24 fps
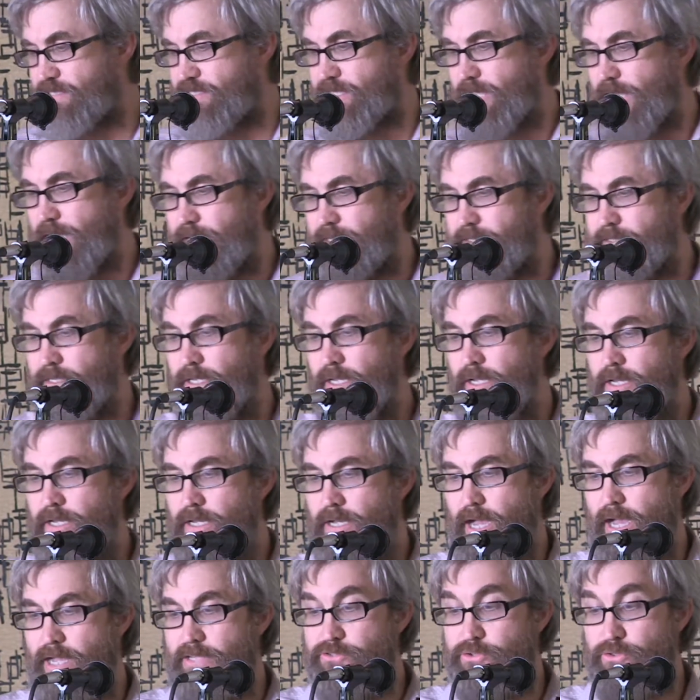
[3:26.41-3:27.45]
said,
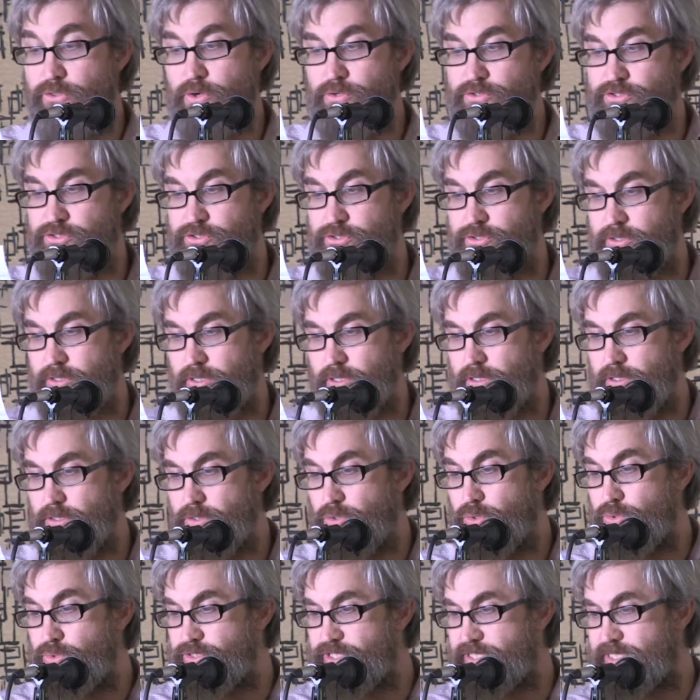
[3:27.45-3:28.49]
to those
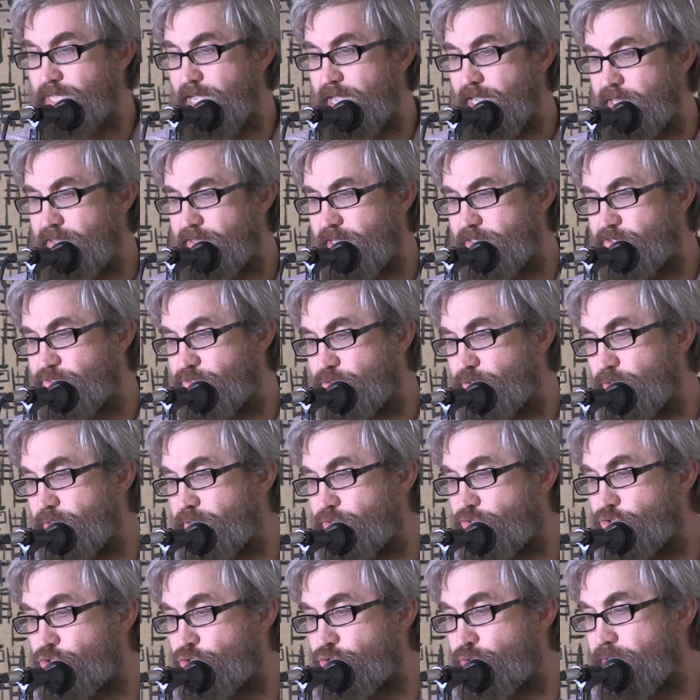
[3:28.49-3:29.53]
who say that
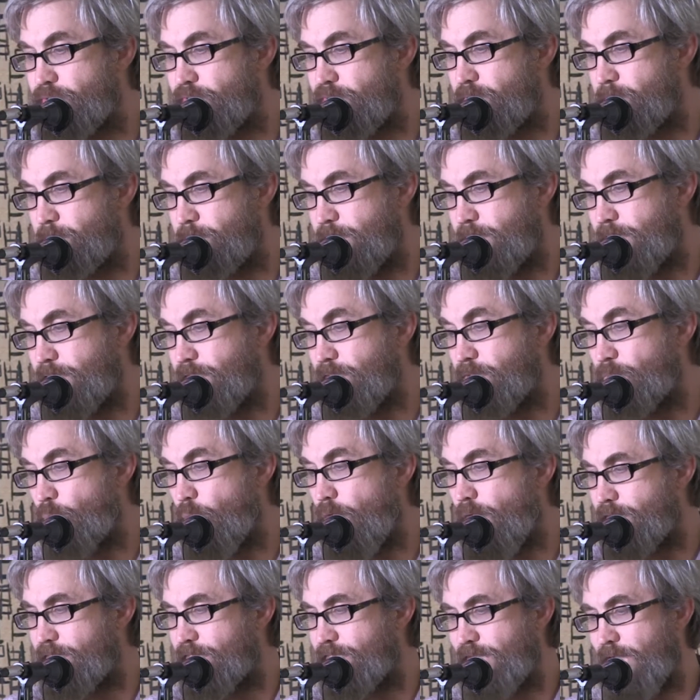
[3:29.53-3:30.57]
students shouldn't be
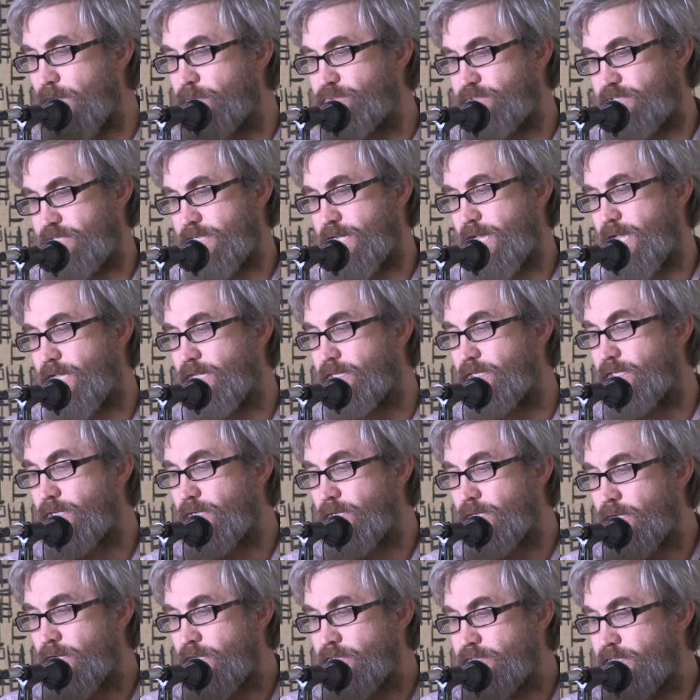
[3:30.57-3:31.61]
walking out today,
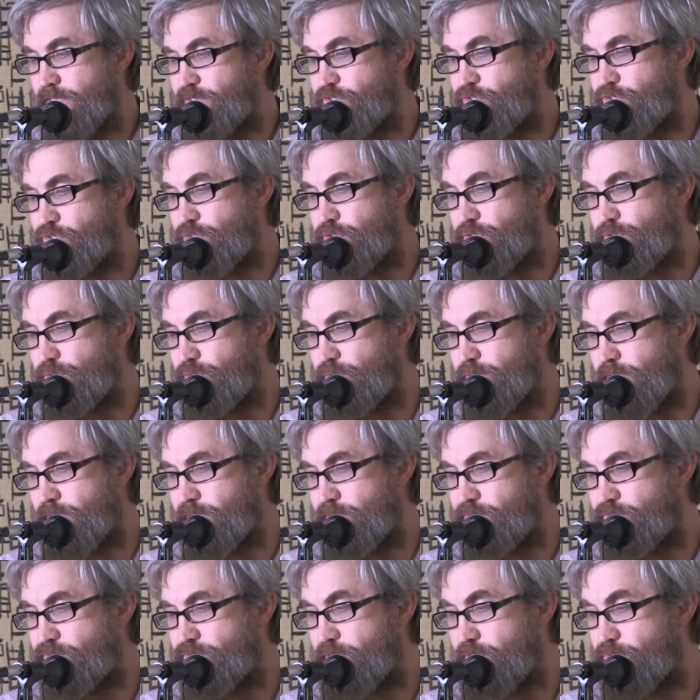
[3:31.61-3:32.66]
that
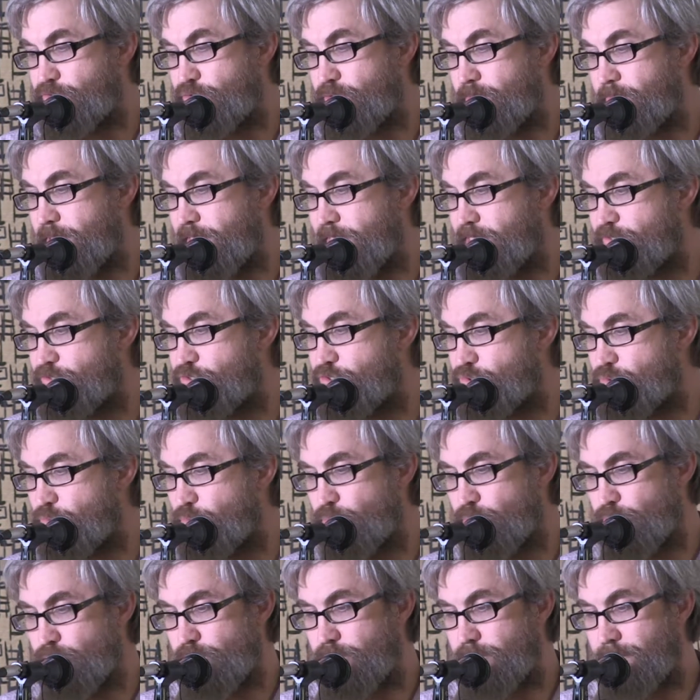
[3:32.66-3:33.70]
students should be in
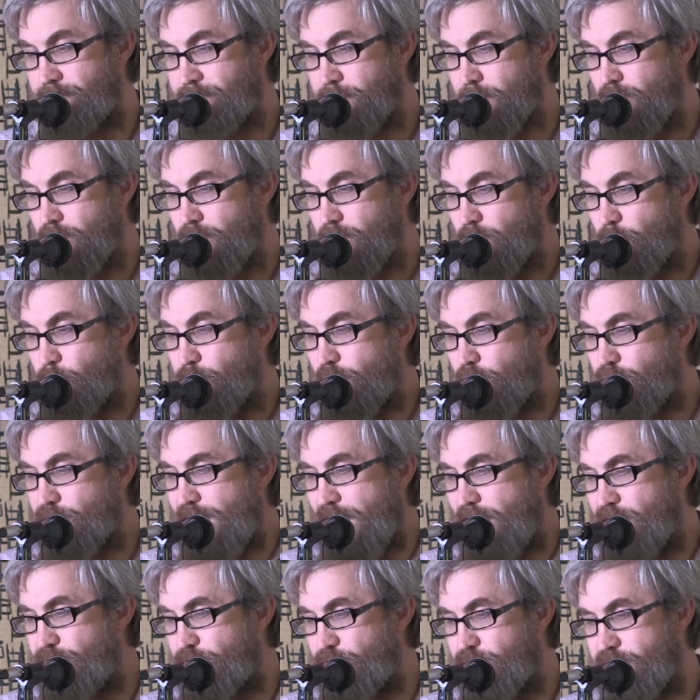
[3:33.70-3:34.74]
school, we are
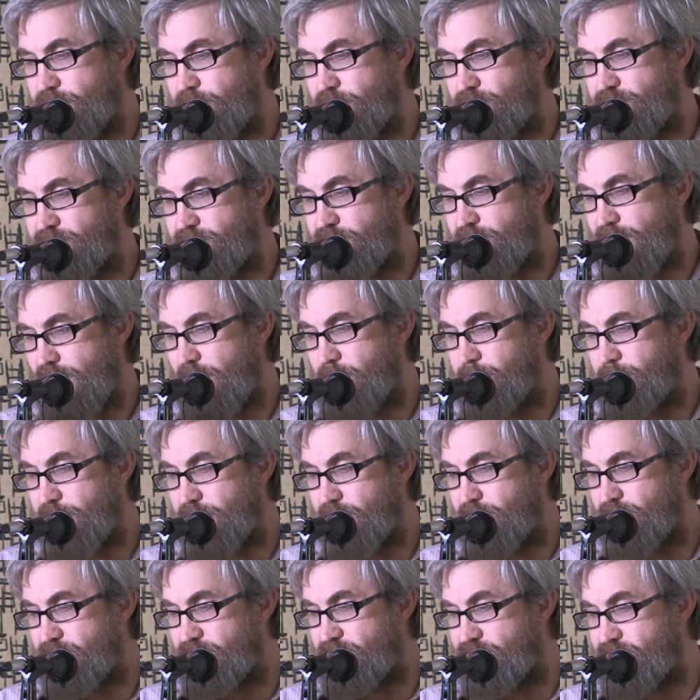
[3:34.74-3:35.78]
gathered here today
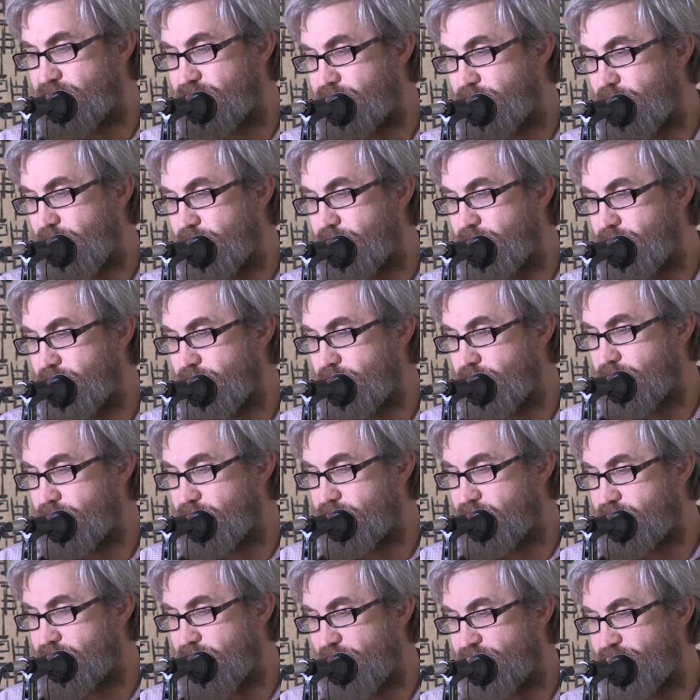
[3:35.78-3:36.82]
because
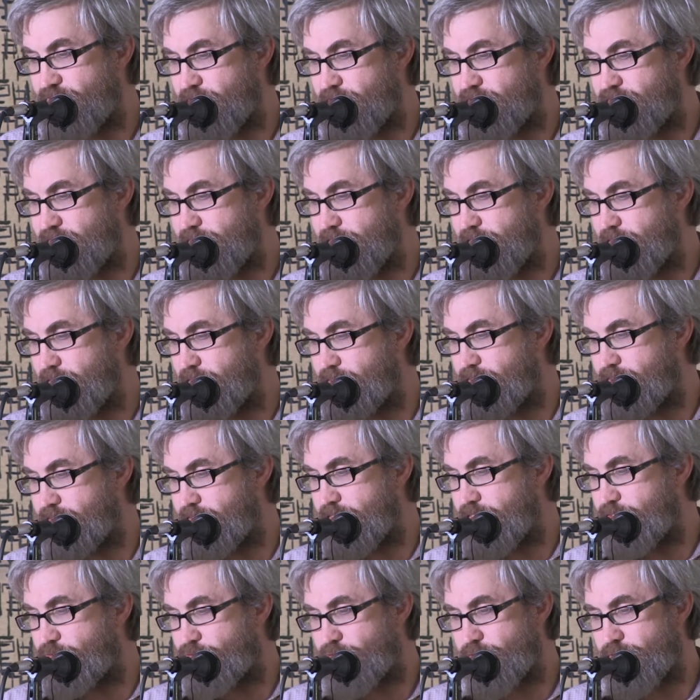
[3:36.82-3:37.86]
17
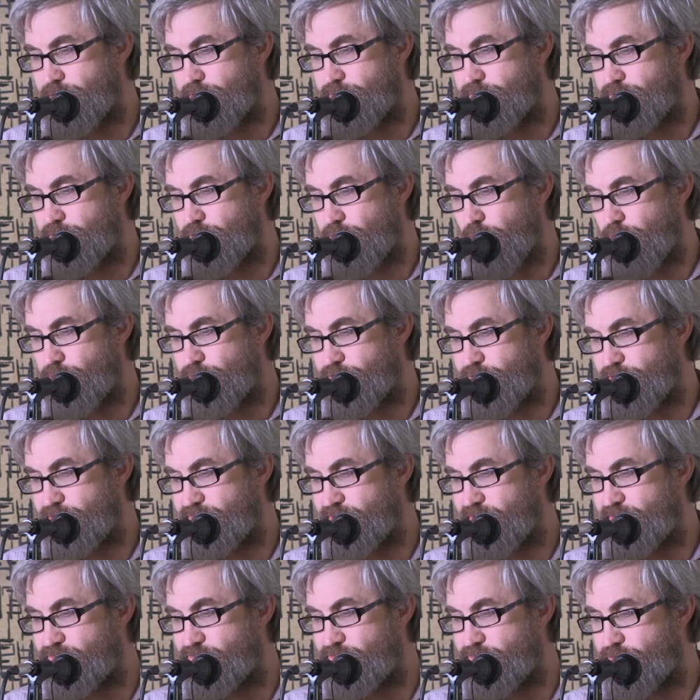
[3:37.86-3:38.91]
teachers,
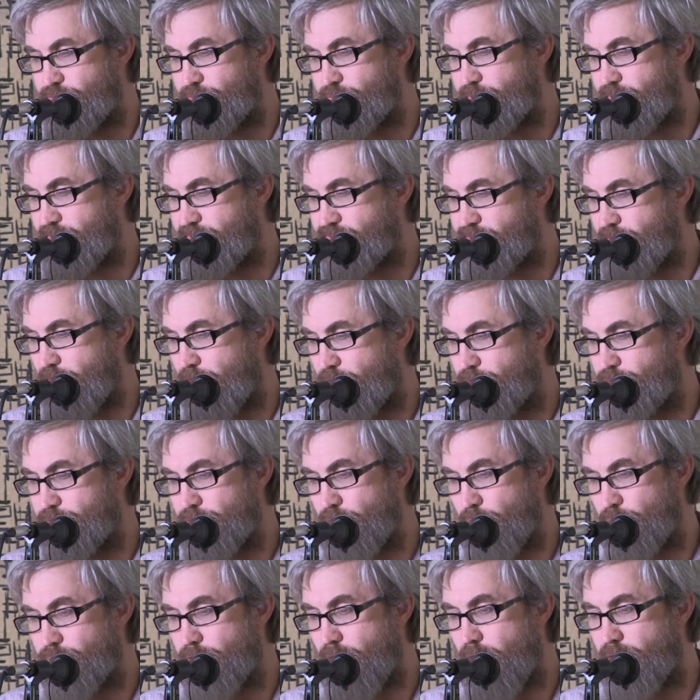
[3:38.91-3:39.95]
coaches, and students are
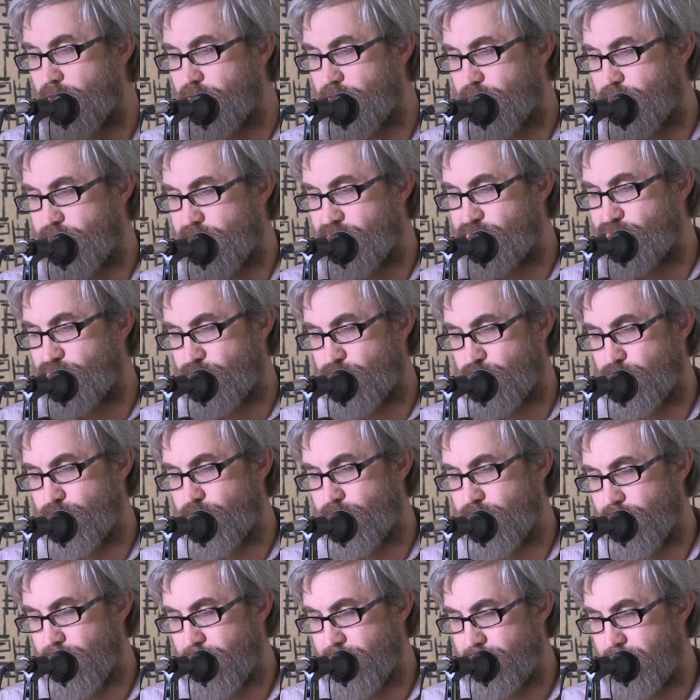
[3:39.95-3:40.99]
no longer in
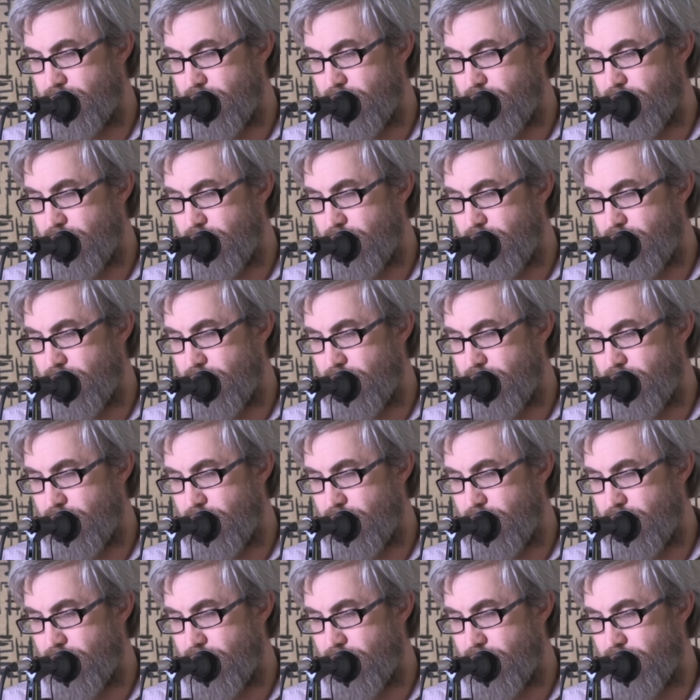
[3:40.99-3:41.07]
school.